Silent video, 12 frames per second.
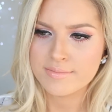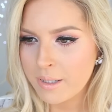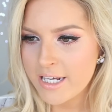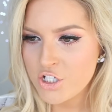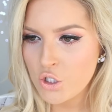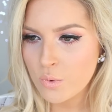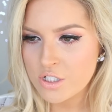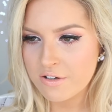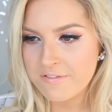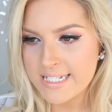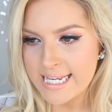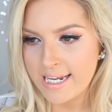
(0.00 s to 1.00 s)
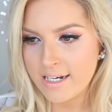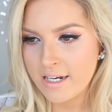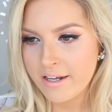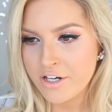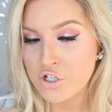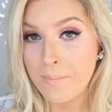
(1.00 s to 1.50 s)
Place you want to visit.
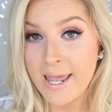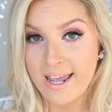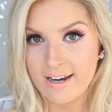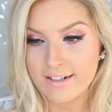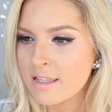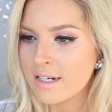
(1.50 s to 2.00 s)
Japan.